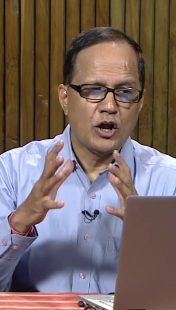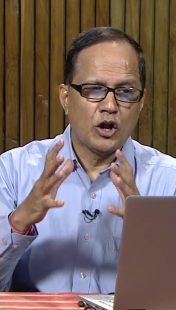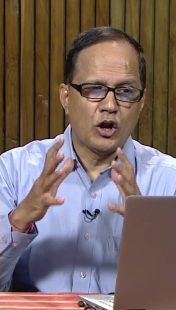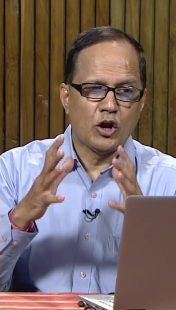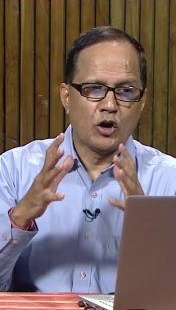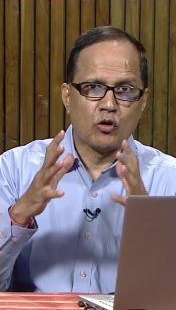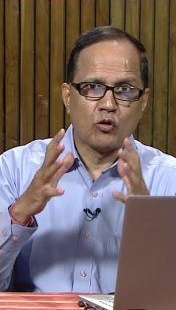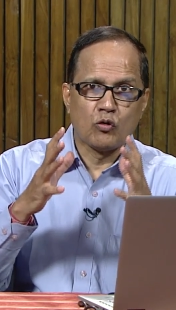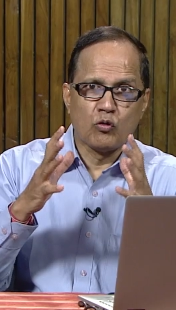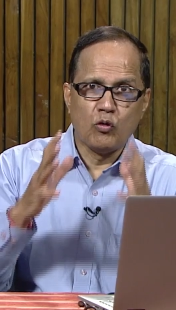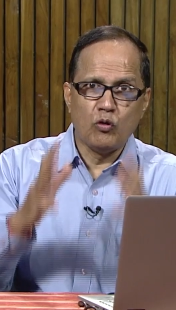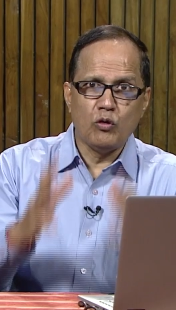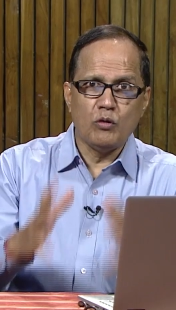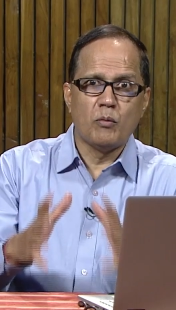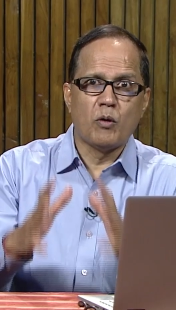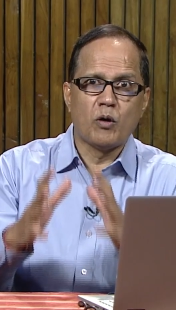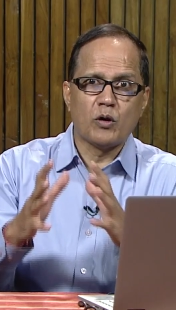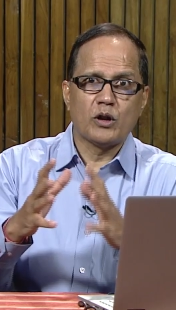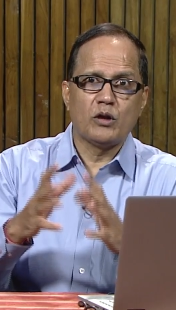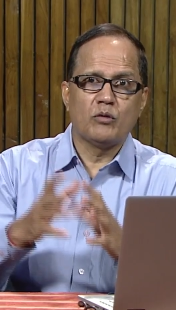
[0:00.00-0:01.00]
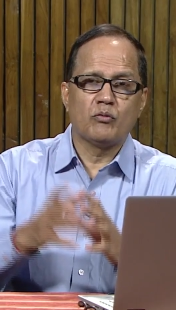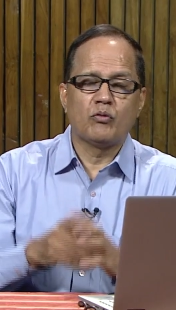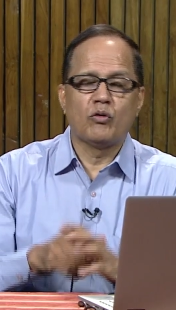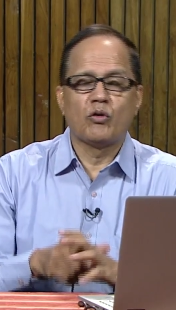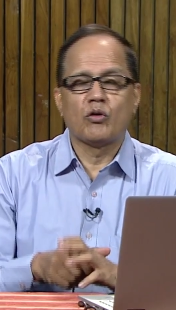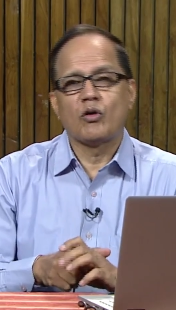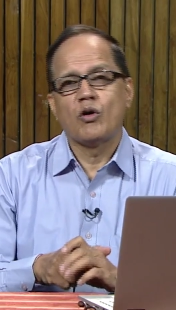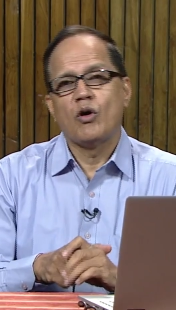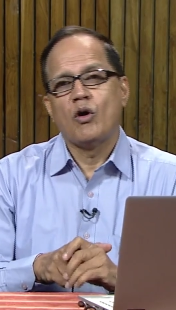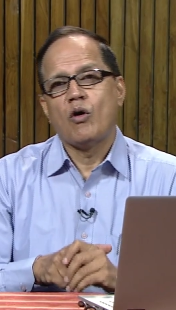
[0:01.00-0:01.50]
role model
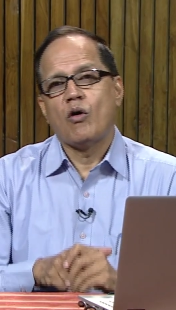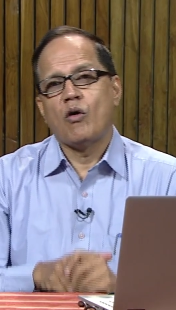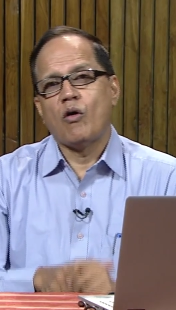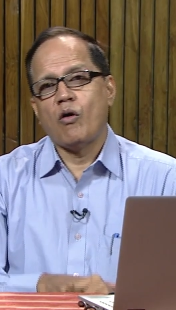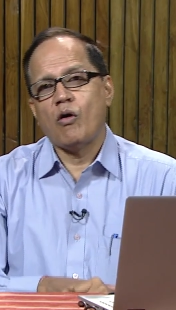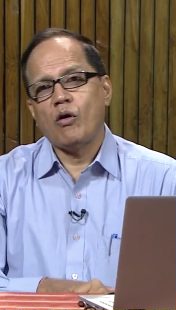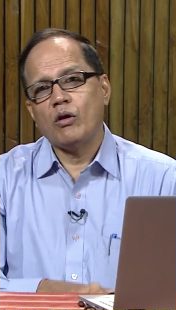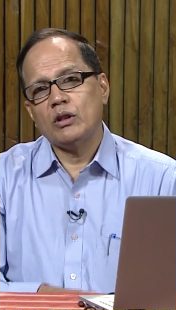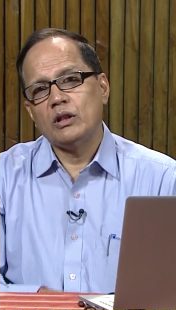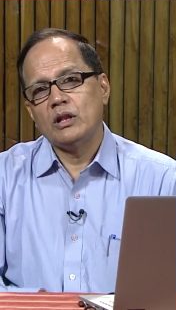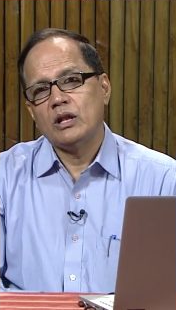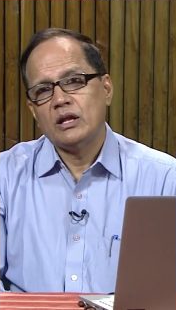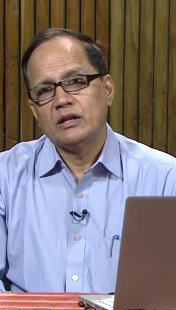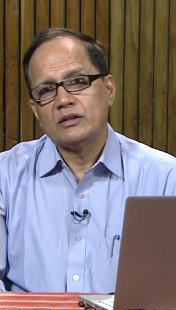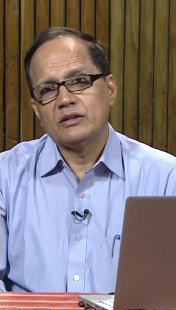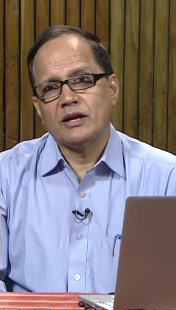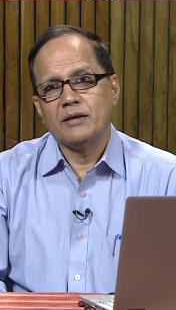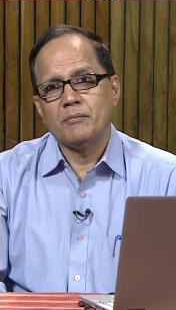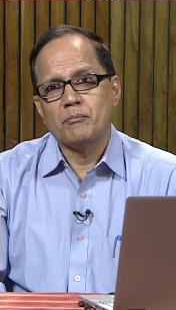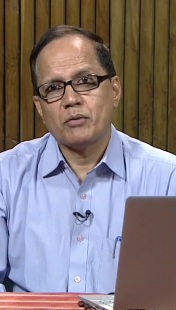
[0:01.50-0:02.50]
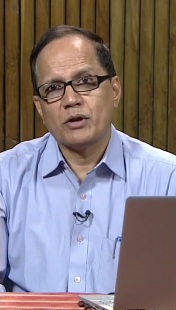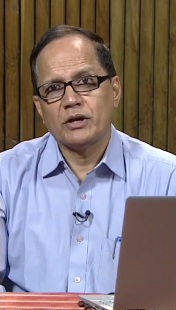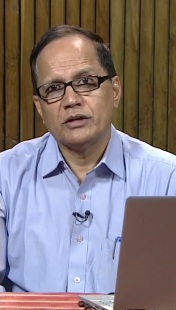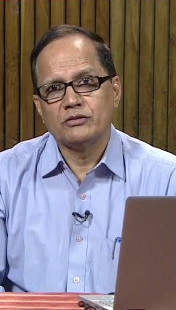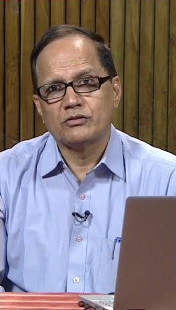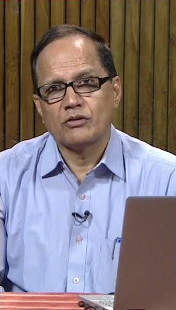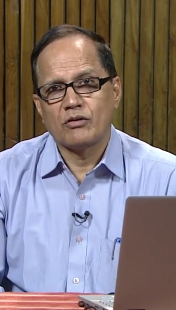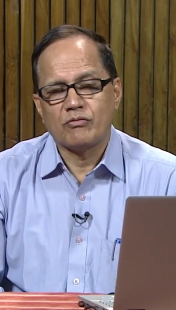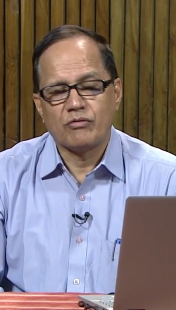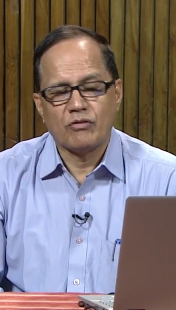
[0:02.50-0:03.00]
for all the
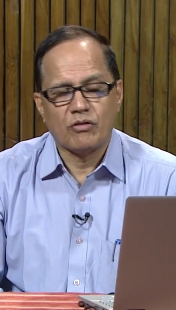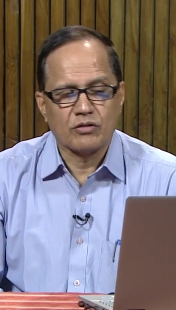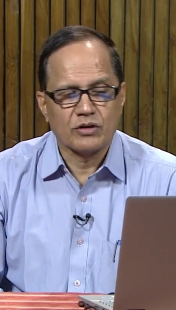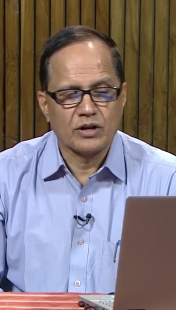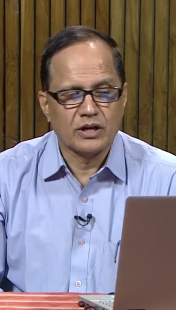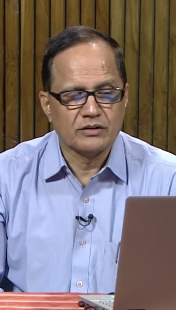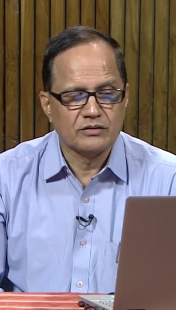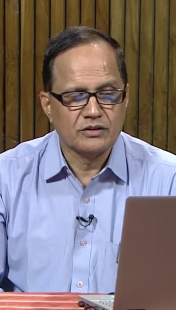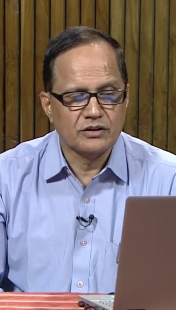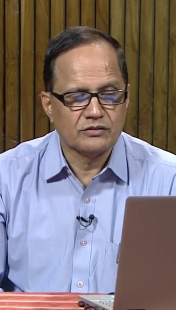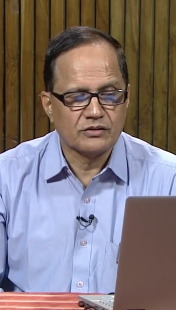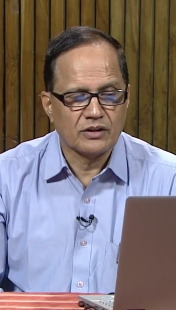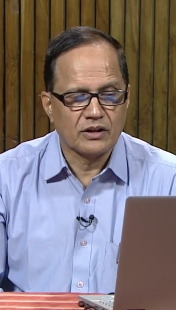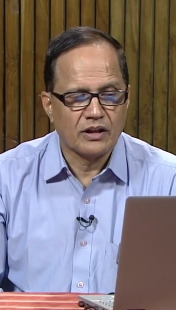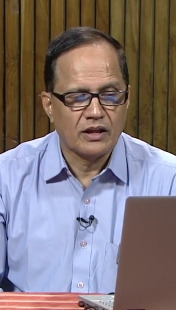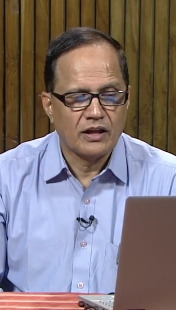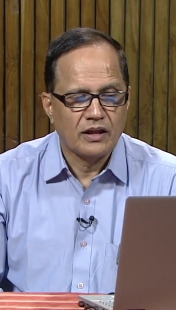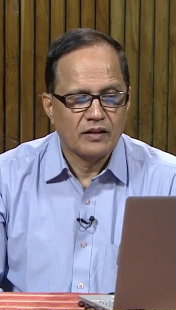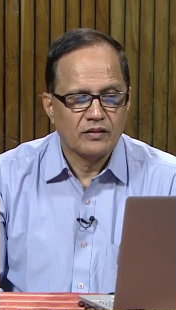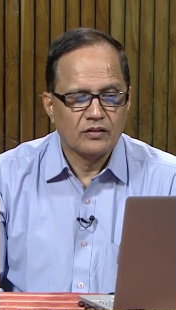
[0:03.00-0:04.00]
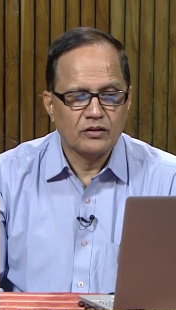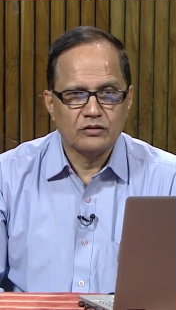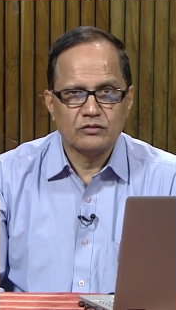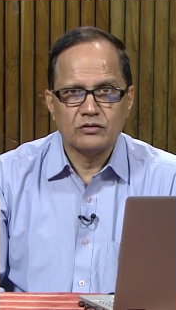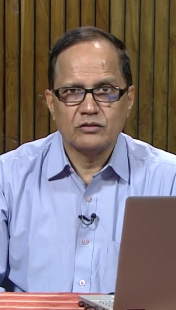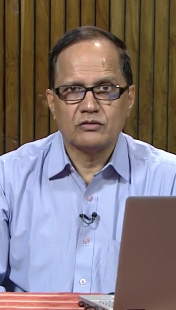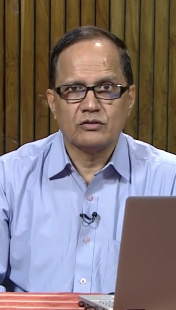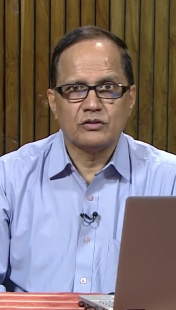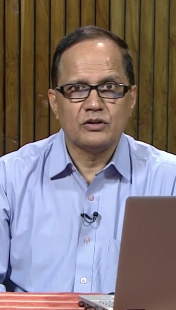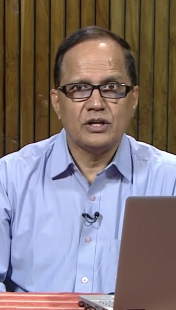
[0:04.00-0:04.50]
employees of organization.
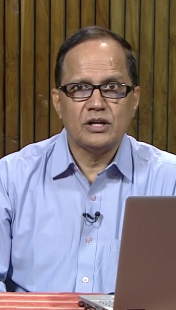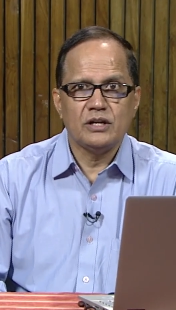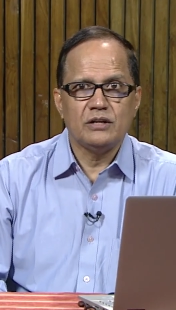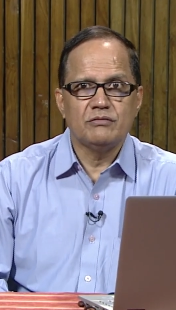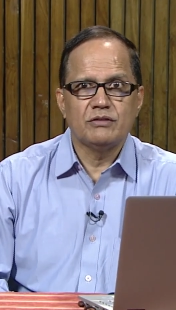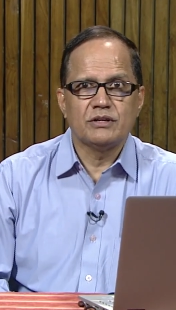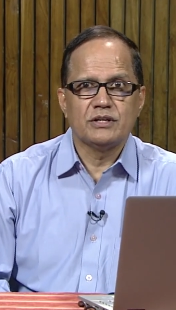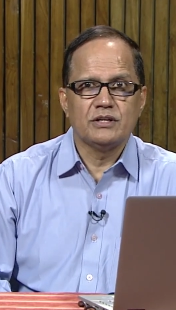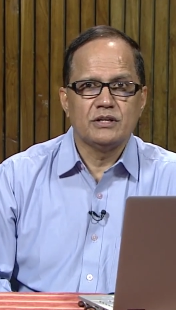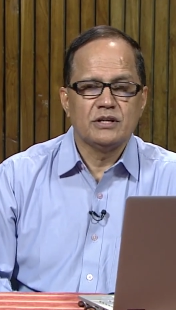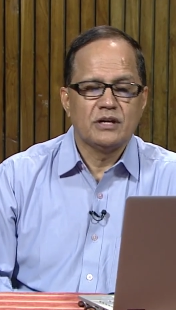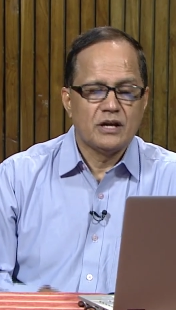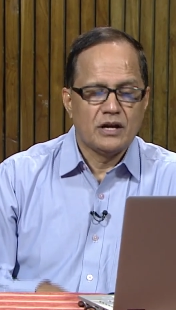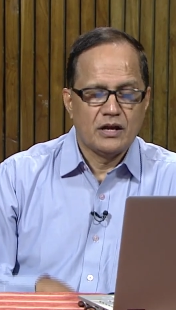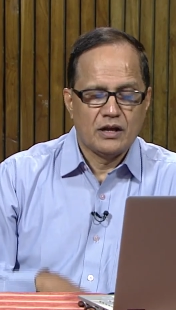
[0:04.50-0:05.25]
This is really very